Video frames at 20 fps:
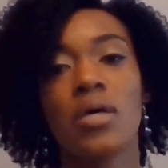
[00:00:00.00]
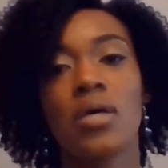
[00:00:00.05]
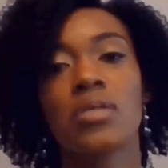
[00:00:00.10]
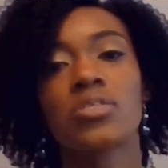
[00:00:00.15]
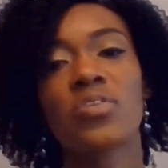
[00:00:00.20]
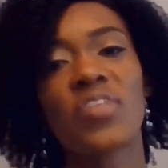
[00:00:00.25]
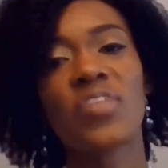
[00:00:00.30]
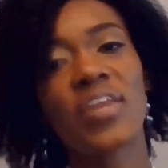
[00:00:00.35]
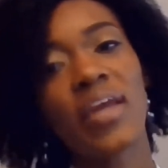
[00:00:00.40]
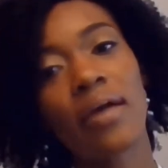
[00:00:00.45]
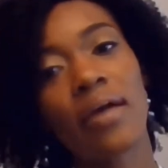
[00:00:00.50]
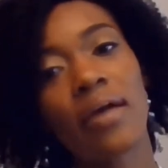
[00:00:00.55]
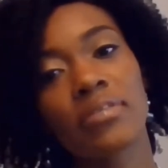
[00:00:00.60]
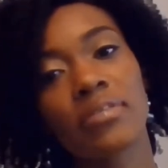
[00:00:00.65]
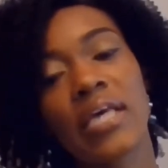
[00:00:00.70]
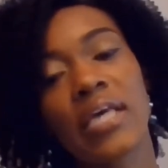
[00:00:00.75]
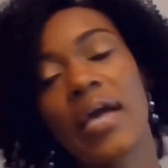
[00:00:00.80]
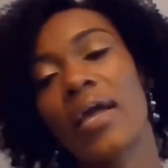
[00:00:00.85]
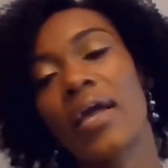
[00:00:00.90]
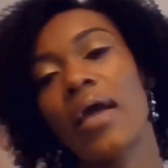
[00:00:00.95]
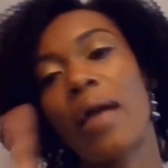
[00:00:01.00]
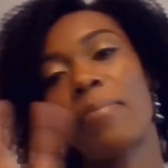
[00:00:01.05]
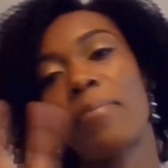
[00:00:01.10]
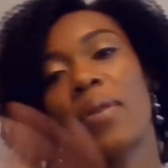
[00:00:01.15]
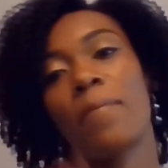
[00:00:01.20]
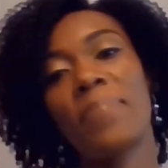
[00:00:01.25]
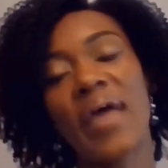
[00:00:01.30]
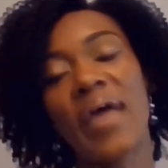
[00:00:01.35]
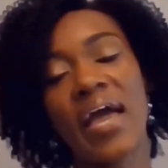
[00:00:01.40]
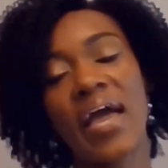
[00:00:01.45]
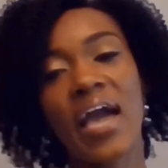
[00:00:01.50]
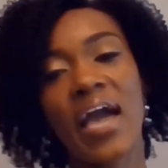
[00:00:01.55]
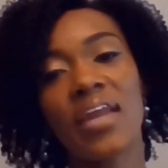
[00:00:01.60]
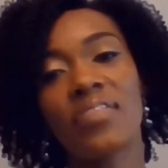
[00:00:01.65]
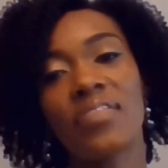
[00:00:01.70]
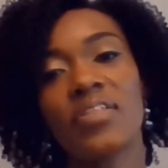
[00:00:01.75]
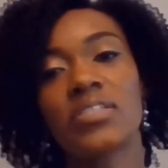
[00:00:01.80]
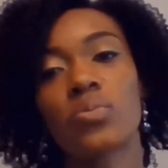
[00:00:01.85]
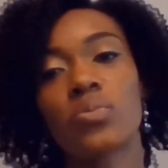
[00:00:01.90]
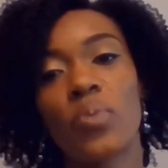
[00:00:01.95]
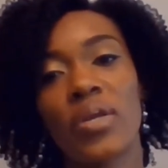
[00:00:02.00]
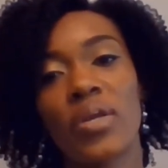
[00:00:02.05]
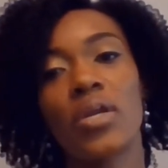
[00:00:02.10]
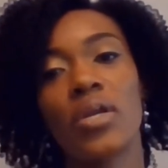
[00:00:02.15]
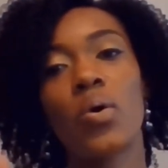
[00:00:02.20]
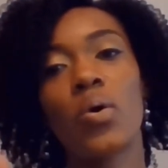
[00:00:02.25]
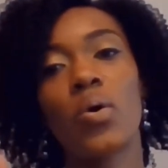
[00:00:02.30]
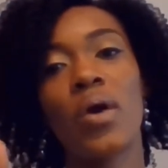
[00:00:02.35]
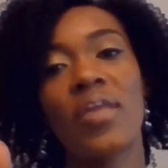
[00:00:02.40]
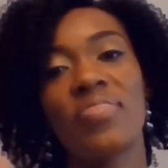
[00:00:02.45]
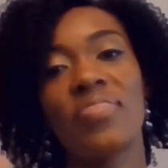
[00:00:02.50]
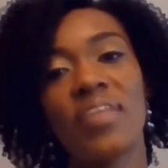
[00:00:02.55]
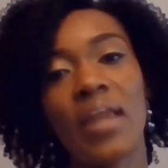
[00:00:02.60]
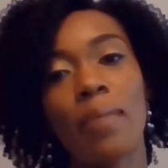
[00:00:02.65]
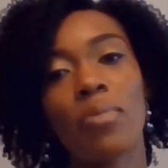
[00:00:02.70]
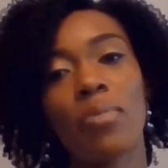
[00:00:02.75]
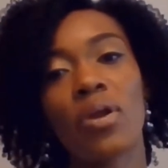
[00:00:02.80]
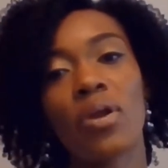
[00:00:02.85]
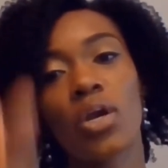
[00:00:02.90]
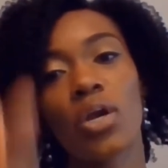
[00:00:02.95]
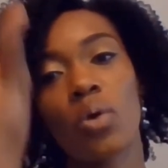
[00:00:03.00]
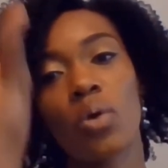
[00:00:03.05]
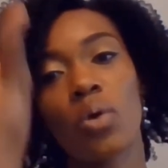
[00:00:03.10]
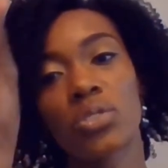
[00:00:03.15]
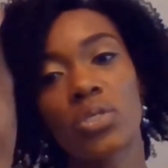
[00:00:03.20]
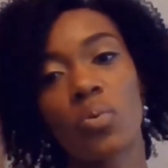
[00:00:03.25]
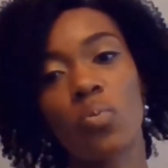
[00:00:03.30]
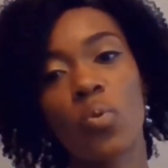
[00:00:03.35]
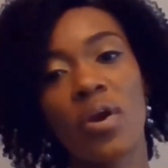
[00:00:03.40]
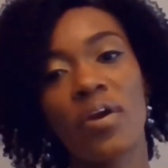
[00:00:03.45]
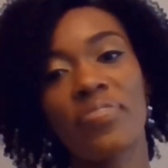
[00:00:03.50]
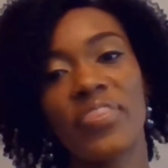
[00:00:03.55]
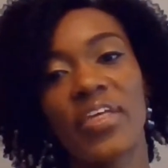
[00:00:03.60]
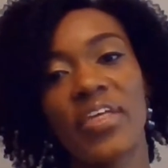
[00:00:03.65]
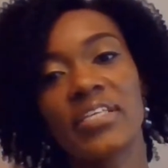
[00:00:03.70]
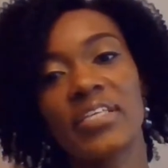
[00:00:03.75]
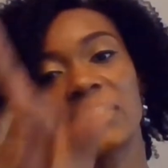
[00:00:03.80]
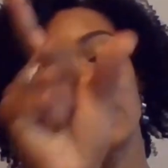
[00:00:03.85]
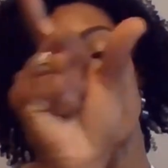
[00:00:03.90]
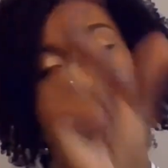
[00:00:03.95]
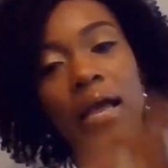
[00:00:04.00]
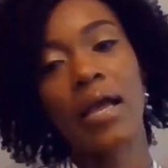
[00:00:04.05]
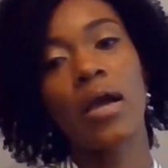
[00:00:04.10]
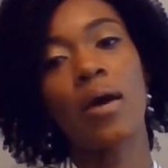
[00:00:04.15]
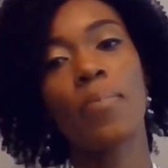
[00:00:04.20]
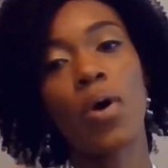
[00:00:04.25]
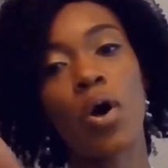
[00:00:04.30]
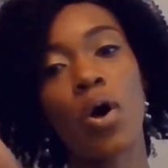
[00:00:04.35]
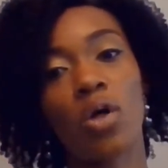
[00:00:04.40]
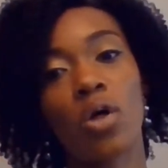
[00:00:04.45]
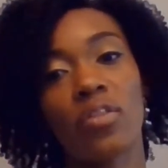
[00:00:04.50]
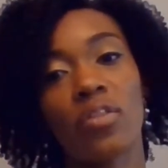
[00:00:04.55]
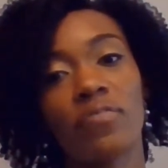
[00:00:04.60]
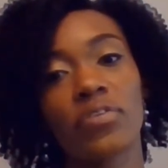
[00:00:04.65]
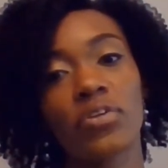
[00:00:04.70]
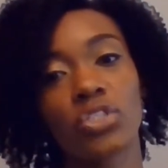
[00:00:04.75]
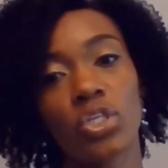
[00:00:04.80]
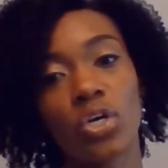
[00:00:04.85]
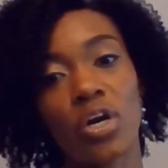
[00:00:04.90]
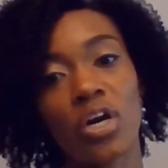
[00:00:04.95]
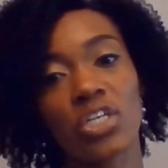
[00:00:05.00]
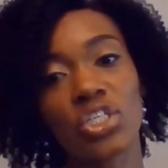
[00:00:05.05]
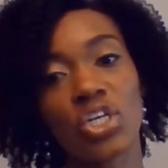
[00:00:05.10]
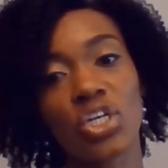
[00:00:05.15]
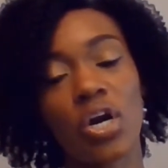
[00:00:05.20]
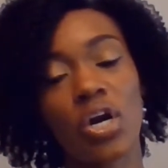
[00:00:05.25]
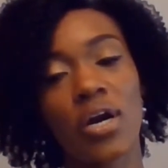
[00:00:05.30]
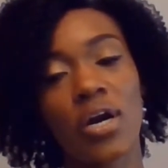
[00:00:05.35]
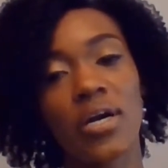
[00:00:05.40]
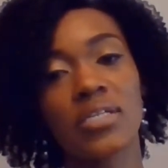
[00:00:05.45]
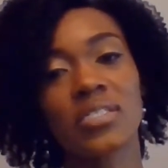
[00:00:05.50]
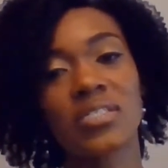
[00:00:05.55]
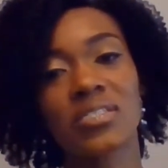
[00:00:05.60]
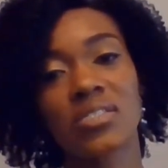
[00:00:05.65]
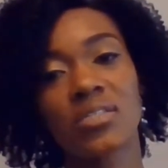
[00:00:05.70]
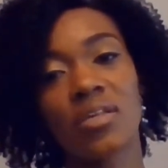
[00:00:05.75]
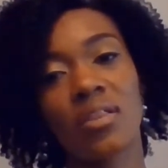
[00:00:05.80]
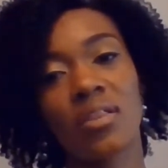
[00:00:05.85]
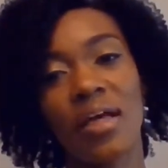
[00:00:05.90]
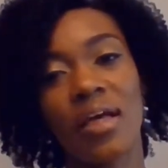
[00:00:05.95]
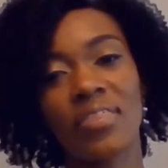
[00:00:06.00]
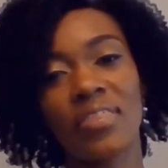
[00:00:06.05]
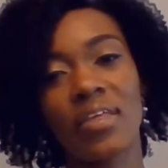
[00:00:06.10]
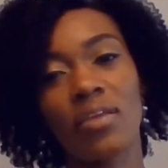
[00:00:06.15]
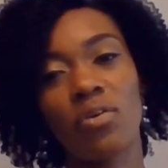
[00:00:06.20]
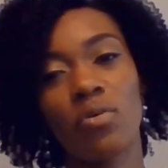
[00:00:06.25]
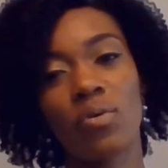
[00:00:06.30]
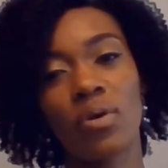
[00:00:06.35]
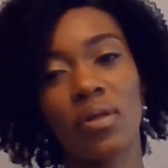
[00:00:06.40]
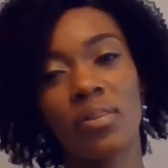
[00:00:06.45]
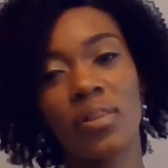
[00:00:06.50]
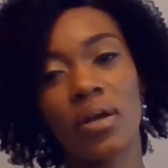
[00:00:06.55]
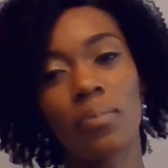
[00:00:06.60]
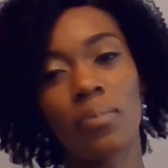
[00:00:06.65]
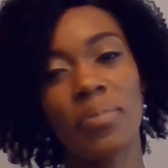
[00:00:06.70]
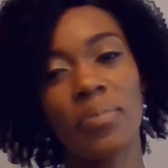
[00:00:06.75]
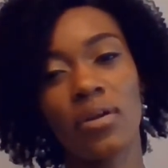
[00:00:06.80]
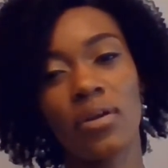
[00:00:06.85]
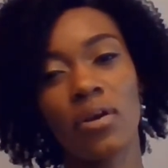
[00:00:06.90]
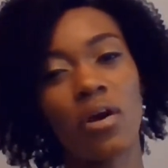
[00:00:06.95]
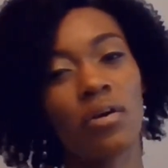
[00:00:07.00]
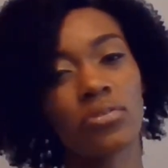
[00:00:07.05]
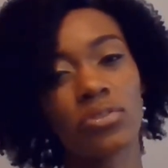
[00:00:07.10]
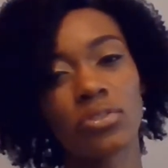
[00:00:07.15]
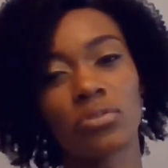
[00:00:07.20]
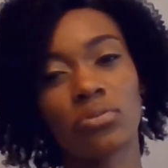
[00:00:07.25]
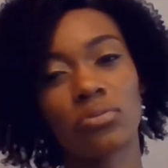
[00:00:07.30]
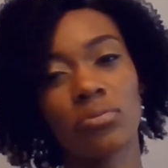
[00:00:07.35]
So then I was like, I'm going to back out of this window, and then I'm going to go to where they stack up all of the charge cards. I think you can click a button called